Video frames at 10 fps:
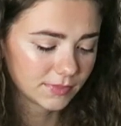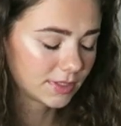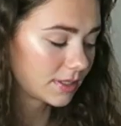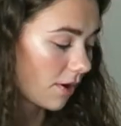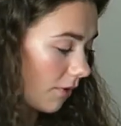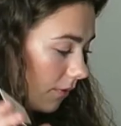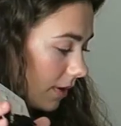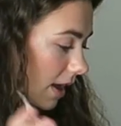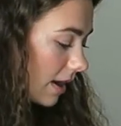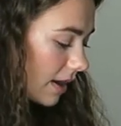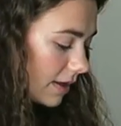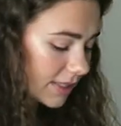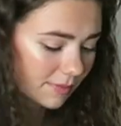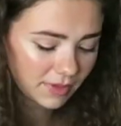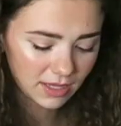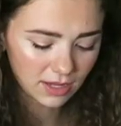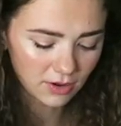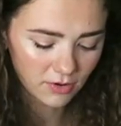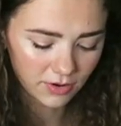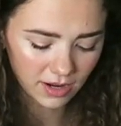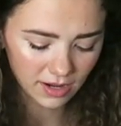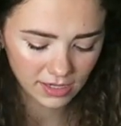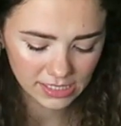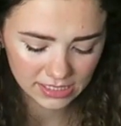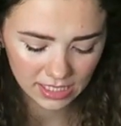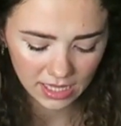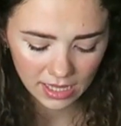So I got some earrings.